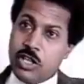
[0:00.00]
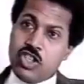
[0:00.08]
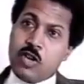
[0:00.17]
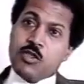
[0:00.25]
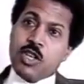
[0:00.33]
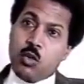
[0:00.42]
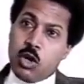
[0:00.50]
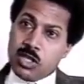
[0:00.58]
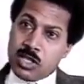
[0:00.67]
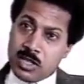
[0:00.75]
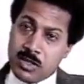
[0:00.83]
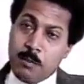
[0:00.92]
Egyptian
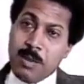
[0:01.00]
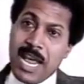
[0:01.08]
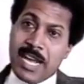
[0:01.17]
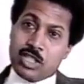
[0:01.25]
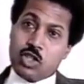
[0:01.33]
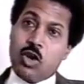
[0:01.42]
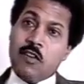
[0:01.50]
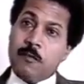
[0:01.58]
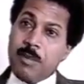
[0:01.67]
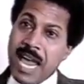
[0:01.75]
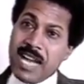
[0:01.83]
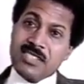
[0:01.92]
was black. So if
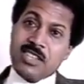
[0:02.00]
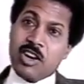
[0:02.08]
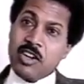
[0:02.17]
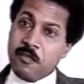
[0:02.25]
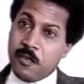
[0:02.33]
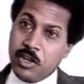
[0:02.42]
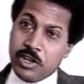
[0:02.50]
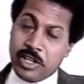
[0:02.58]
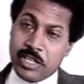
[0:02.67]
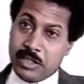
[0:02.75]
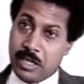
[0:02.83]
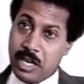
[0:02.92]
blacks are inferior
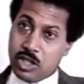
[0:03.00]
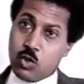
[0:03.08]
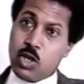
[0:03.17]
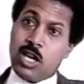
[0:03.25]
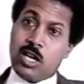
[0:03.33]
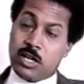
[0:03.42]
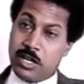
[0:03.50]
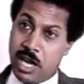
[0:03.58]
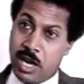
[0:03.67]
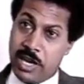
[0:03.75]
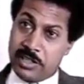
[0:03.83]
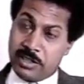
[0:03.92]
intellectually
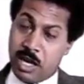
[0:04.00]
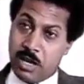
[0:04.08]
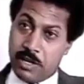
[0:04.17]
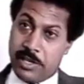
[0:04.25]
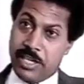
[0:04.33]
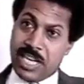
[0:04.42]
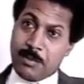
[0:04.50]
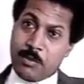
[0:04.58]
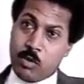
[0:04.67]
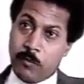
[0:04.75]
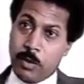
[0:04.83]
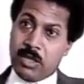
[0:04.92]
and are
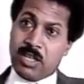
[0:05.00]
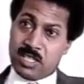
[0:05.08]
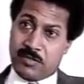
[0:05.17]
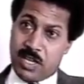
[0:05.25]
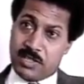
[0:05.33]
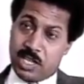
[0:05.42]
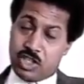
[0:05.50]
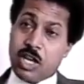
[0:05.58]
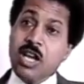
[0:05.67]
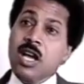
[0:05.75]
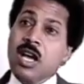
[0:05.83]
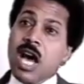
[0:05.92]
incapable of building a civilization,
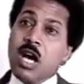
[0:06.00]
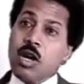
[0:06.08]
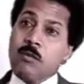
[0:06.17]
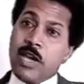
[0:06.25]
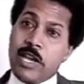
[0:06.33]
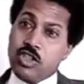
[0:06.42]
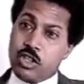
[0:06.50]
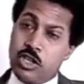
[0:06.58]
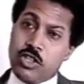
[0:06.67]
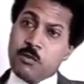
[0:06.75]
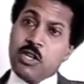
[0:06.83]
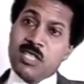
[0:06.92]
how come the ancient
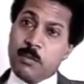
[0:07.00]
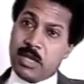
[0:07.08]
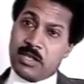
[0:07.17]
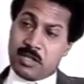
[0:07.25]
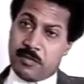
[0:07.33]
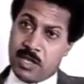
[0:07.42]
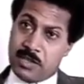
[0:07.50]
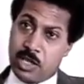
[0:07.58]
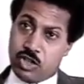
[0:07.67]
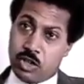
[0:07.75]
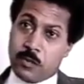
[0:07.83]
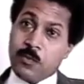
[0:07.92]
Egyptians built a
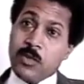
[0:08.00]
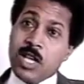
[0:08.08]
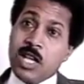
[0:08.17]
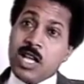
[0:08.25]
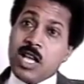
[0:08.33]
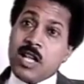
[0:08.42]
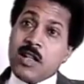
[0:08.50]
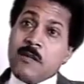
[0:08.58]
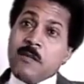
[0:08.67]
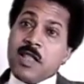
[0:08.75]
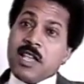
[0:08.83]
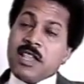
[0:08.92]
civilization?
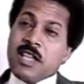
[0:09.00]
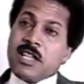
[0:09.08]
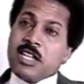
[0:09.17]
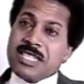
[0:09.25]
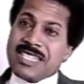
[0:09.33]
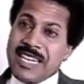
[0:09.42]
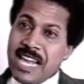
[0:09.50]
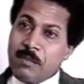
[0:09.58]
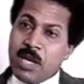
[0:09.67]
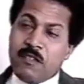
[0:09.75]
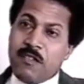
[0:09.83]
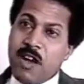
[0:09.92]

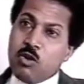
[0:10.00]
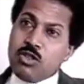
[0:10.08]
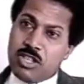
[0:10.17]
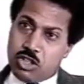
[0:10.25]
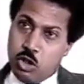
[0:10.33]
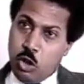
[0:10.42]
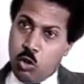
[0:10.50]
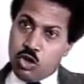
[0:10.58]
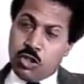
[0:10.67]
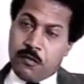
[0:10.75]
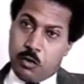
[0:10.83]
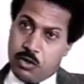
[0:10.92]
Seligman found the
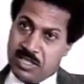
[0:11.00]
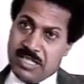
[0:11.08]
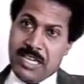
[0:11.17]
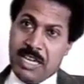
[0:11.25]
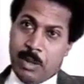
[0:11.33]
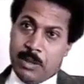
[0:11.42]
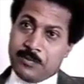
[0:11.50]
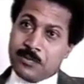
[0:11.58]
solution for this dilemma.